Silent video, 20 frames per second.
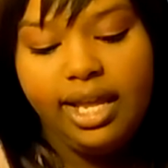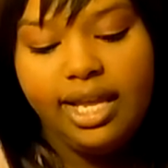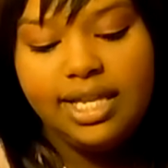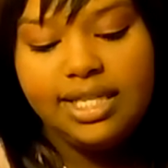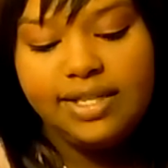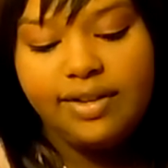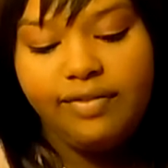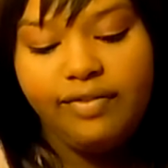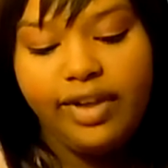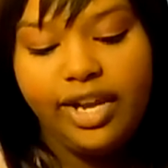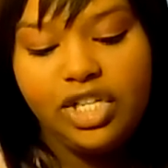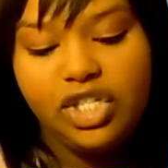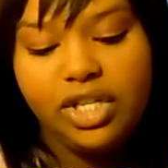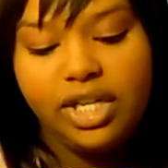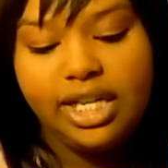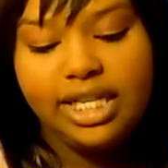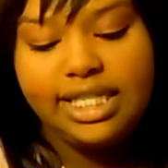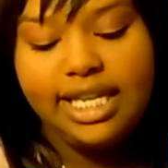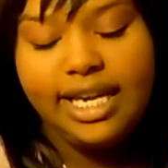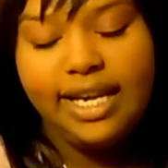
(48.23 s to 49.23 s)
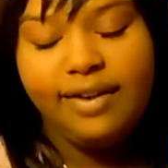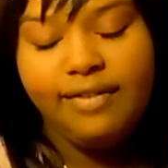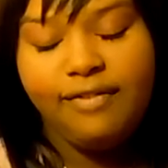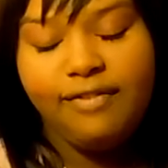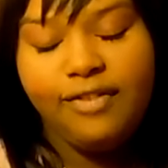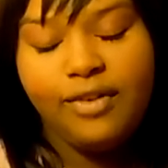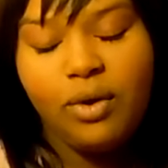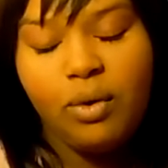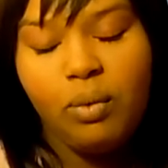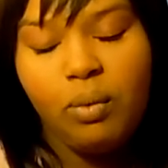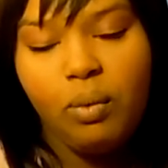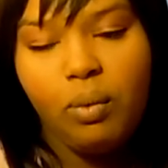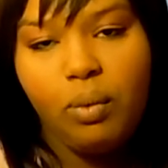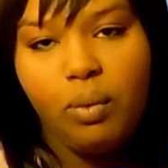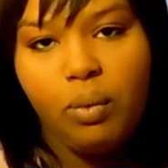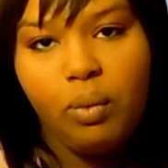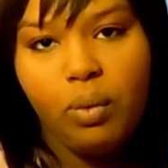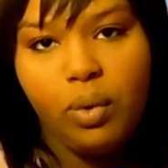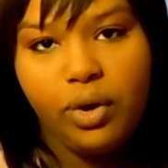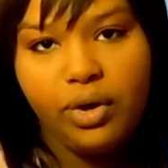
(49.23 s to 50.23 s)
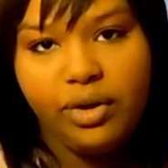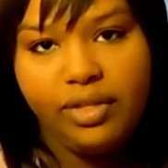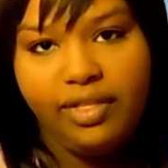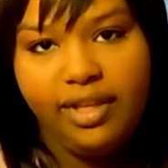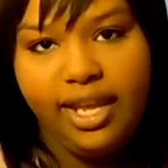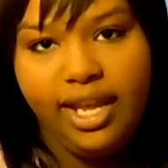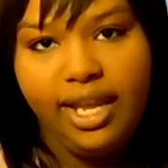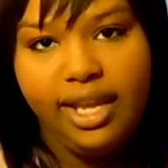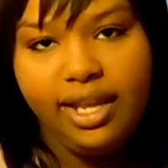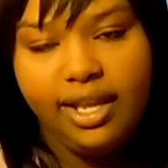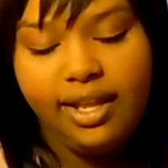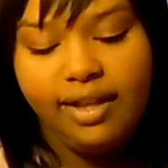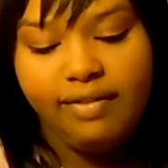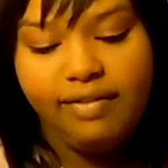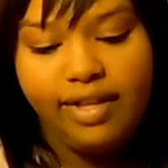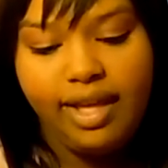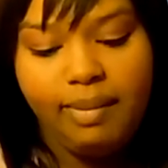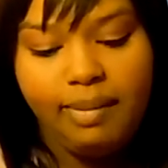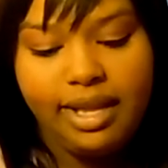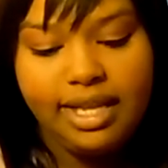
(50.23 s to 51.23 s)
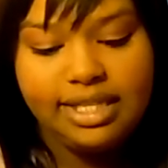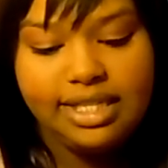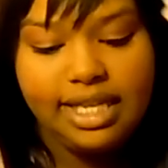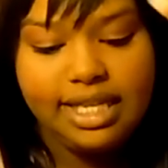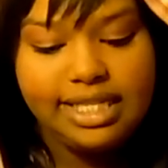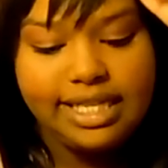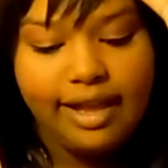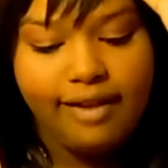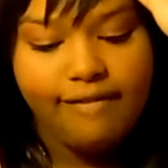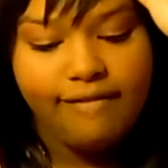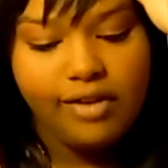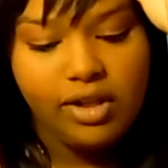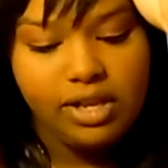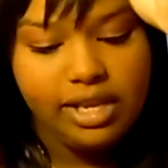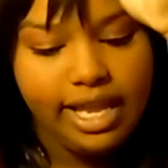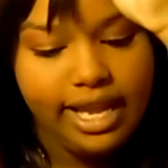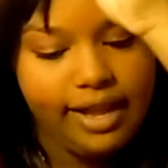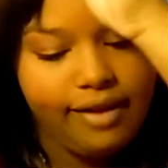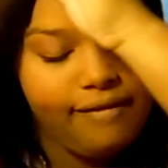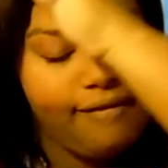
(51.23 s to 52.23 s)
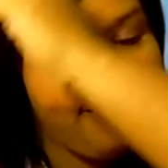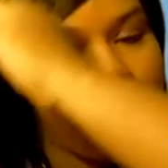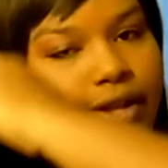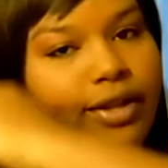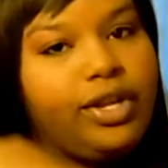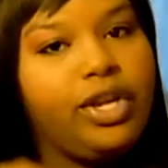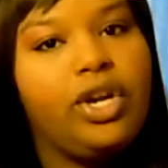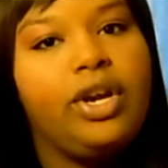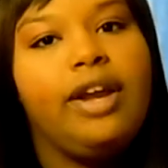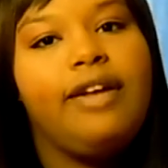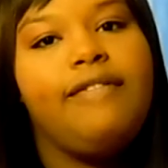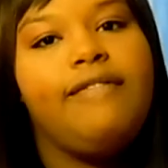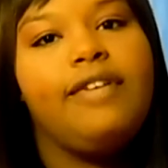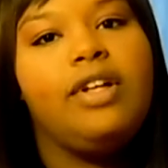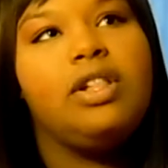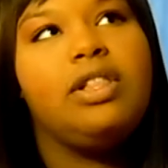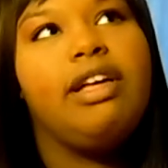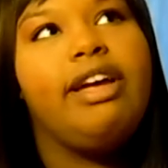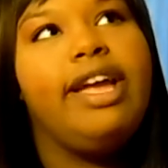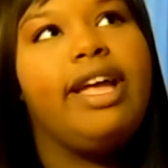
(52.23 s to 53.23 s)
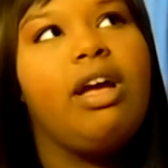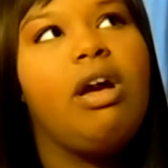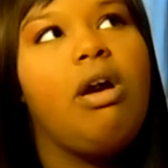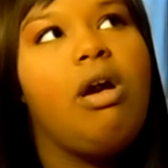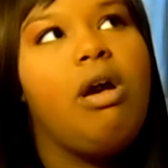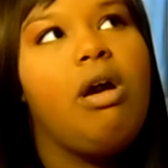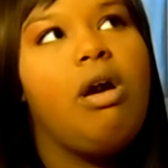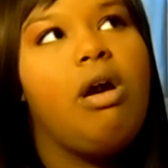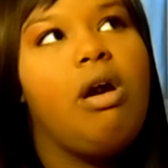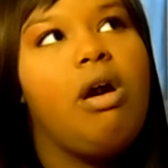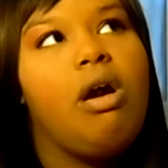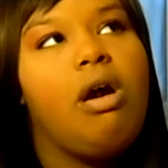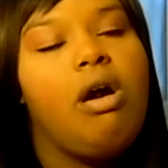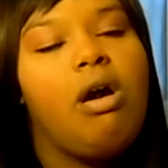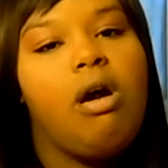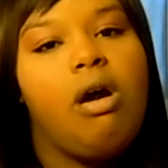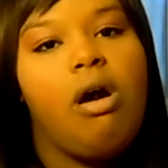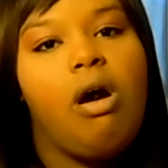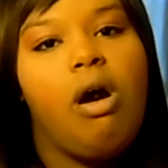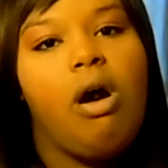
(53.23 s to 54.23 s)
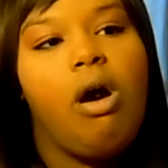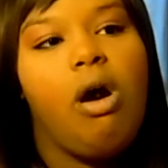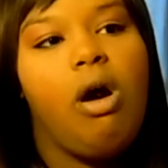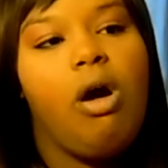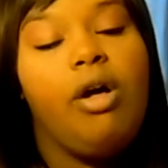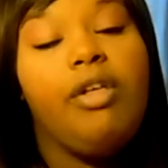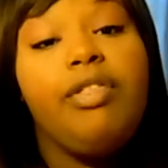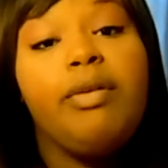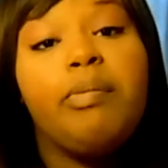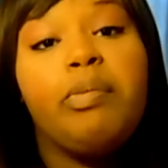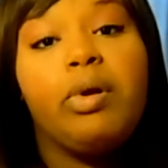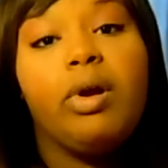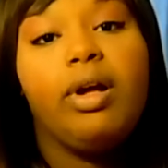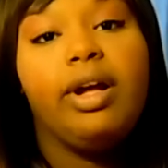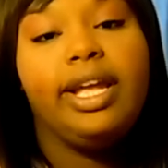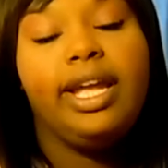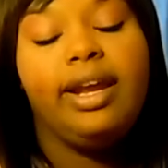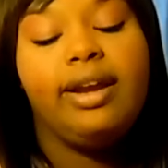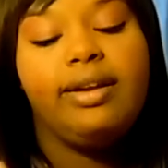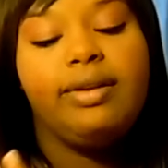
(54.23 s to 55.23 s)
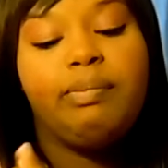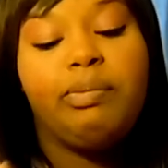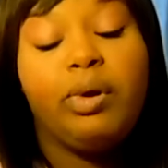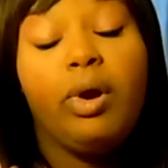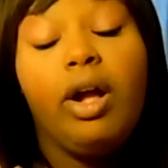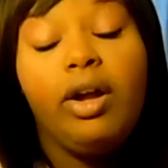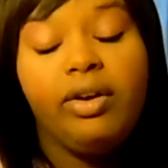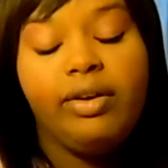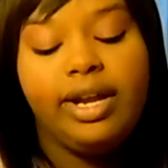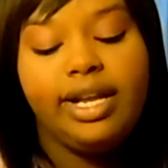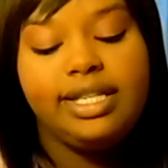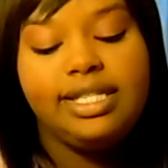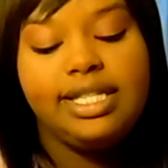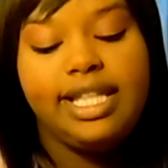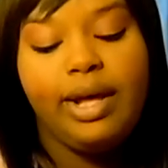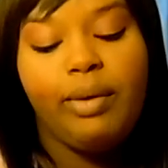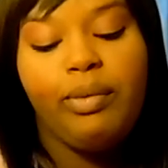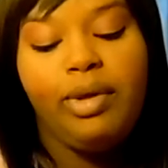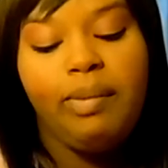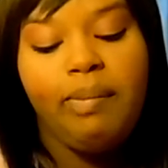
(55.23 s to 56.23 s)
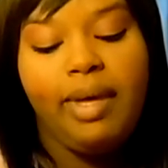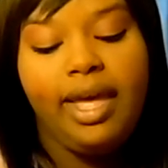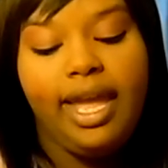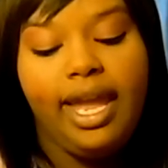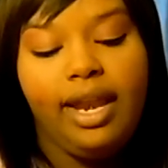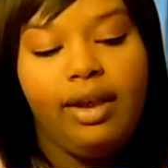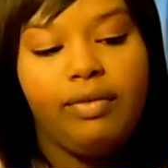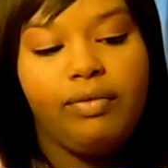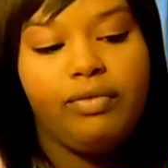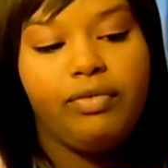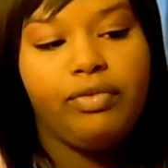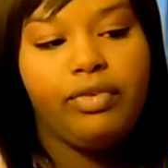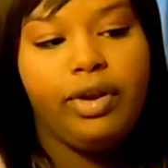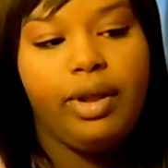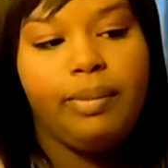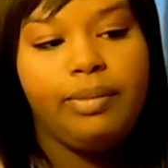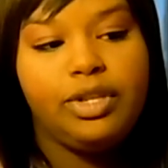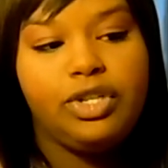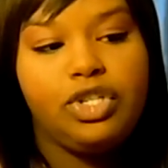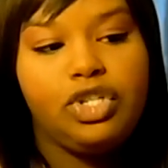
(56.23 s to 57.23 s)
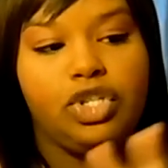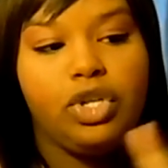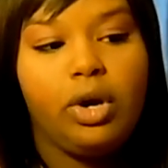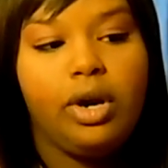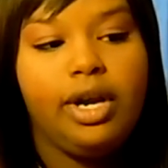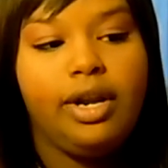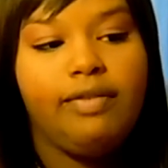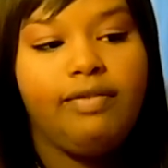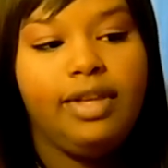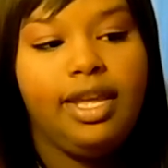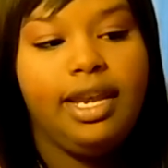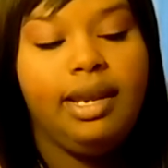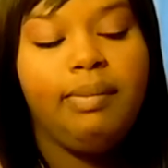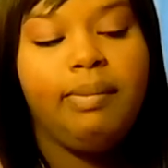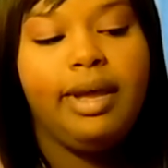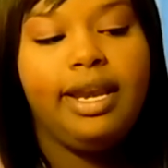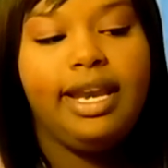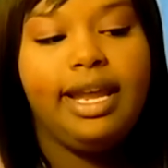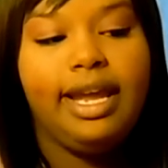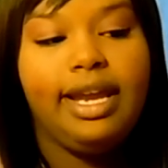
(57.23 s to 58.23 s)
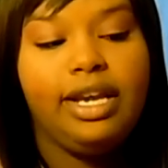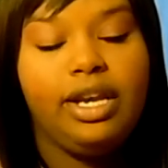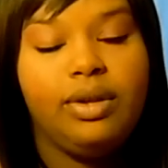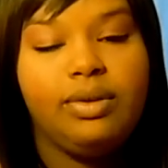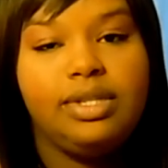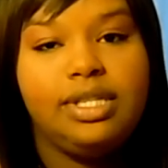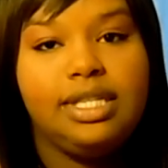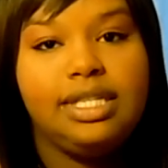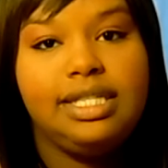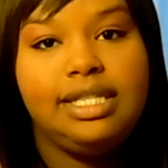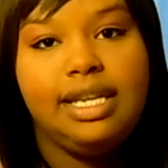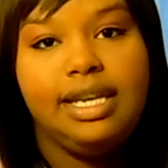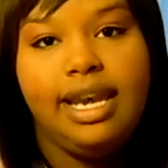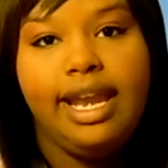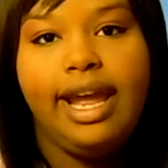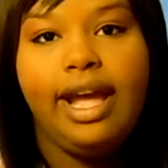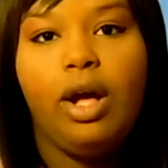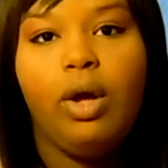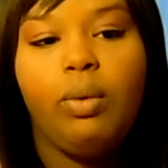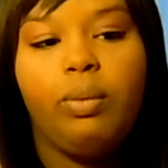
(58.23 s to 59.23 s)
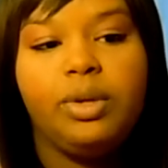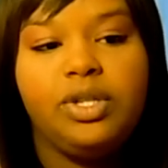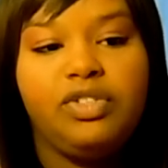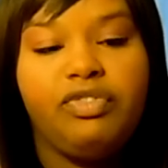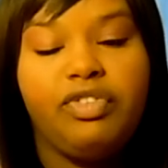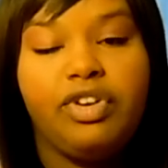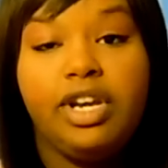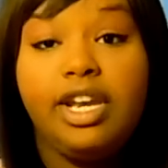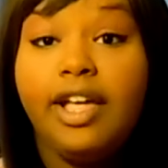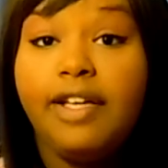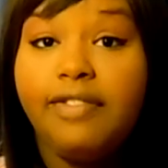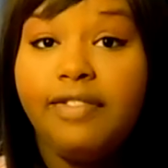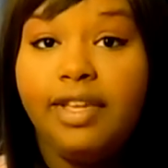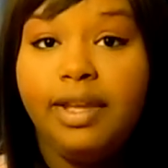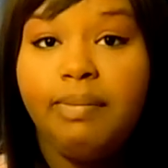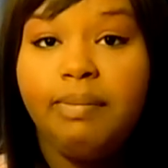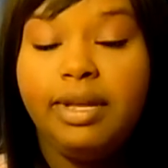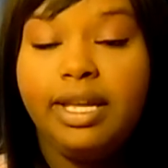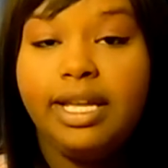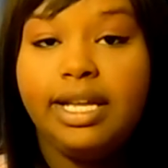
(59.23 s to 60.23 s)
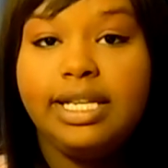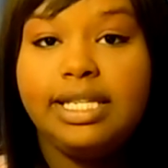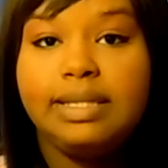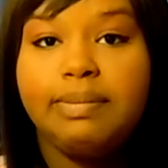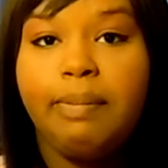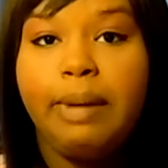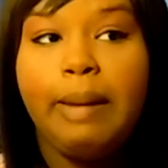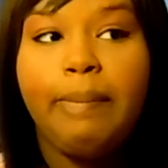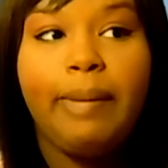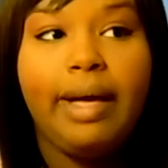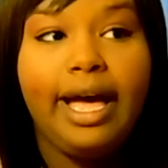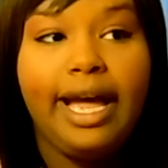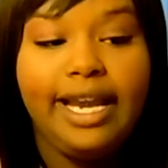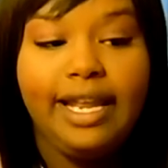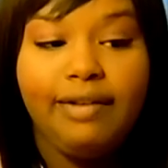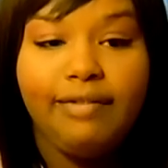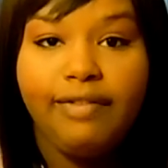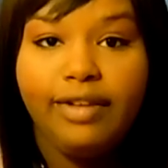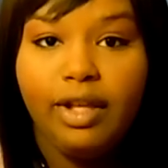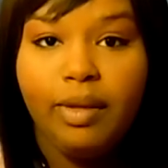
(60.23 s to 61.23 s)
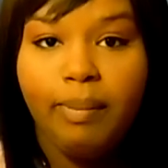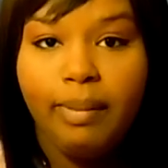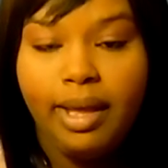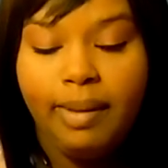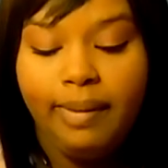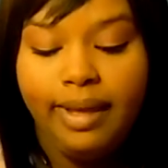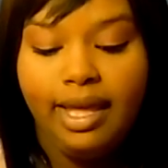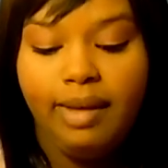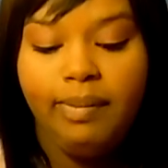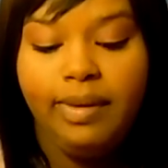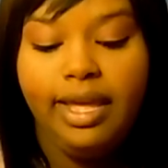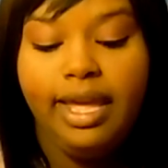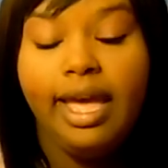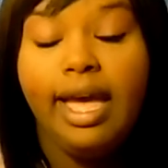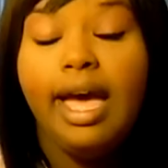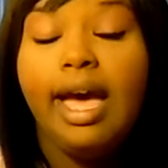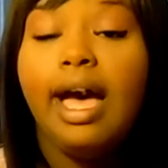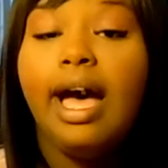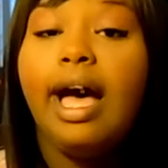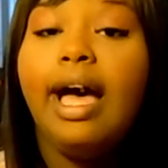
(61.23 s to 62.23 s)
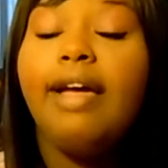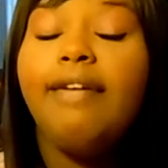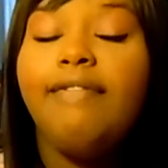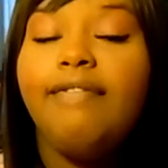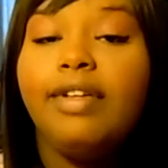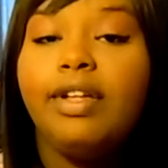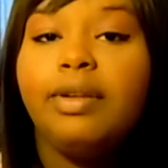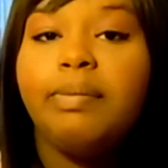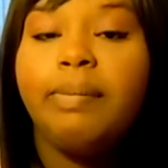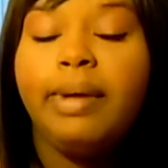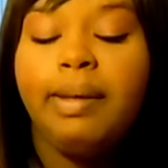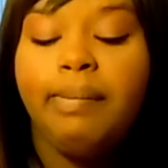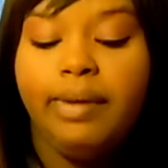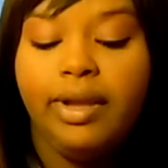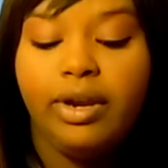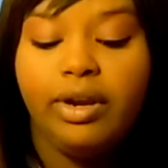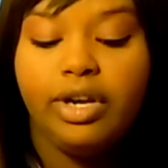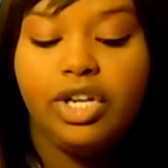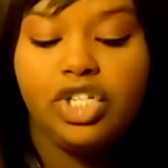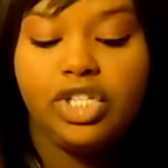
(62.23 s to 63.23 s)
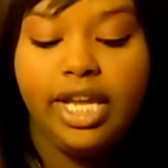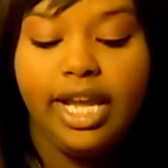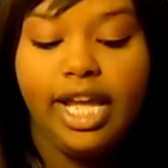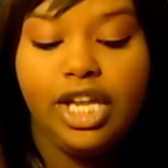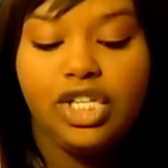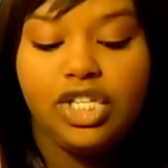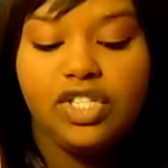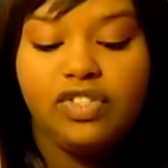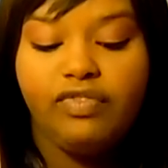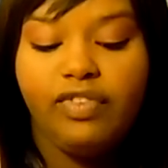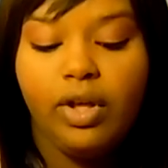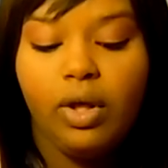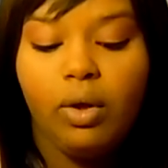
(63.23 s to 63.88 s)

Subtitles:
his affection because I didn't feel worthy, if that makes sense. I felt like a failure. I felt like all the progress that we made from the start of getting my diagnosis to now was for nothing because my body failed my baby, I failed my marriage. Like I just